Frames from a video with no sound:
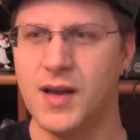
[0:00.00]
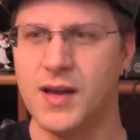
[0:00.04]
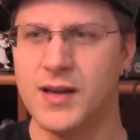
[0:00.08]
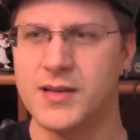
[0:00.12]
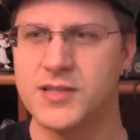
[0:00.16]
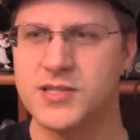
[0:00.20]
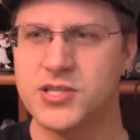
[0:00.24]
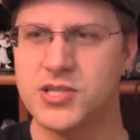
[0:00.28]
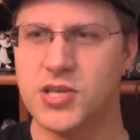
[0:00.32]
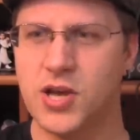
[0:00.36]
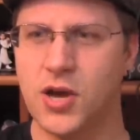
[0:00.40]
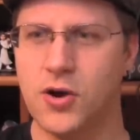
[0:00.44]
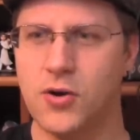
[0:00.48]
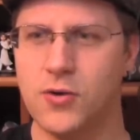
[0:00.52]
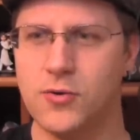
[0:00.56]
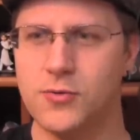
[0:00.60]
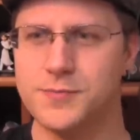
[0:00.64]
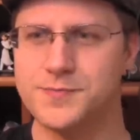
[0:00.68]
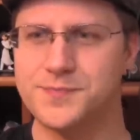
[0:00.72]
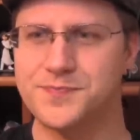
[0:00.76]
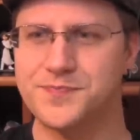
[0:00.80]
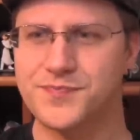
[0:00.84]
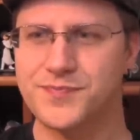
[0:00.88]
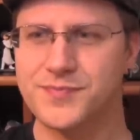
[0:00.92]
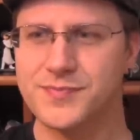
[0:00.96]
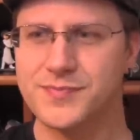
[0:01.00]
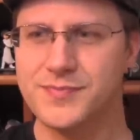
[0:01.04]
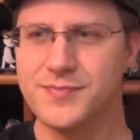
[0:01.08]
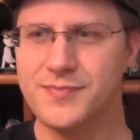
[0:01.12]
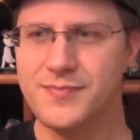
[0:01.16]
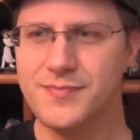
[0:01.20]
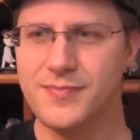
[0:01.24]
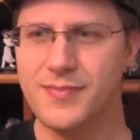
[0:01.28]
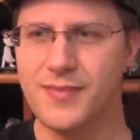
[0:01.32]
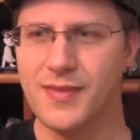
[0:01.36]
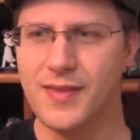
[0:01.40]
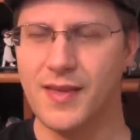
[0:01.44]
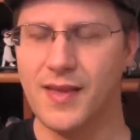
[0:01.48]
So
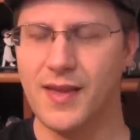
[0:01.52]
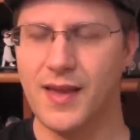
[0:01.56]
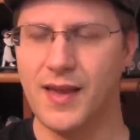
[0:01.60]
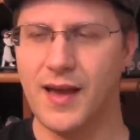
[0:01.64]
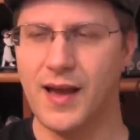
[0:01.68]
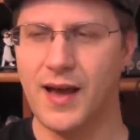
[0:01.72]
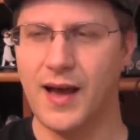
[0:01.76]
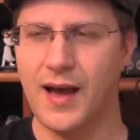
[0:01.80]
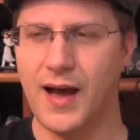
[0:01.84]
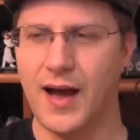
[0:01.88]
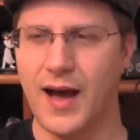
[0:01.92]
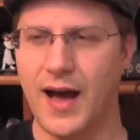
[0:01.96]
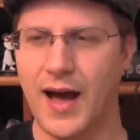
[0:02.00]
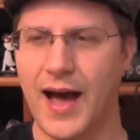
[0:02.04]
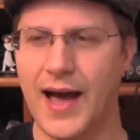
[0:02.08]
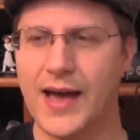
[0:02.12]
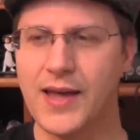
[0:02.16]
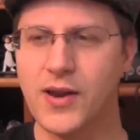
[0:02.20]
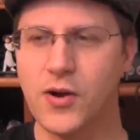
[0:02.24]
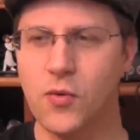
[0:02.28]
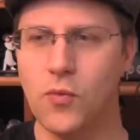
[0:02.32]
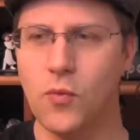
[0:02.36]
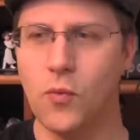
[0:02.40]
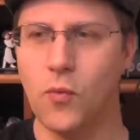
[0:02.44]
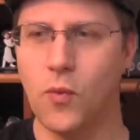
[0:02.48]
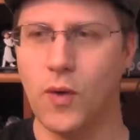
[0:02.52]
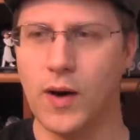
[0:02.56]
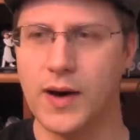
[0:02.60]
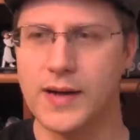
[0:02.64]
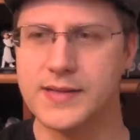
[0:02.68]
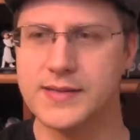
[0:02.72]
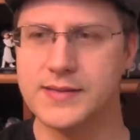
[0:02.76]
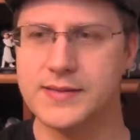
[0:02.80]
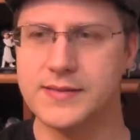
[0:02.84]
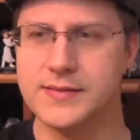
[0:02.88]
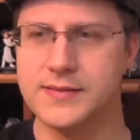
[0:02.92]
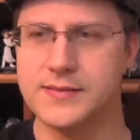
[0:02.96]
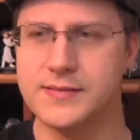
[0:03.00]
I don't
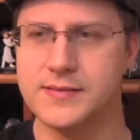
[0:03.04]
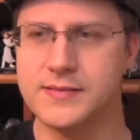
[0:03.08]
want